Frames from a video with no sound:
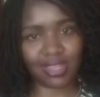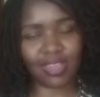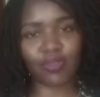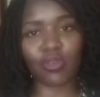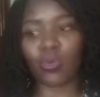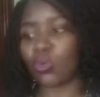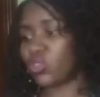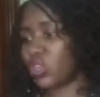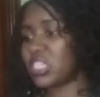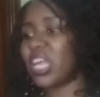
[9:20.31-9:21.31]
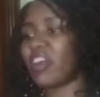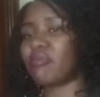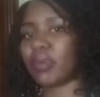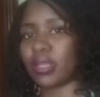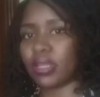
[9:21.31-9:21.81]
If you don't
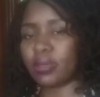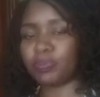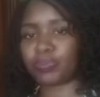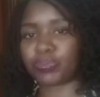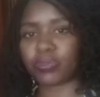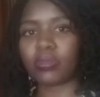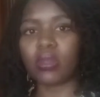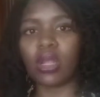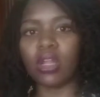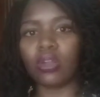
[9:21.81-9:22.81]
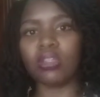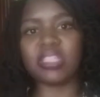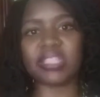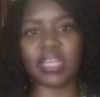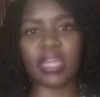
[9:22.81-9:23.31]
have money,
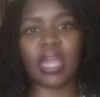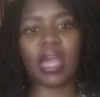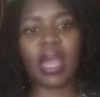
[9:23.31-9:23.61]
don't say,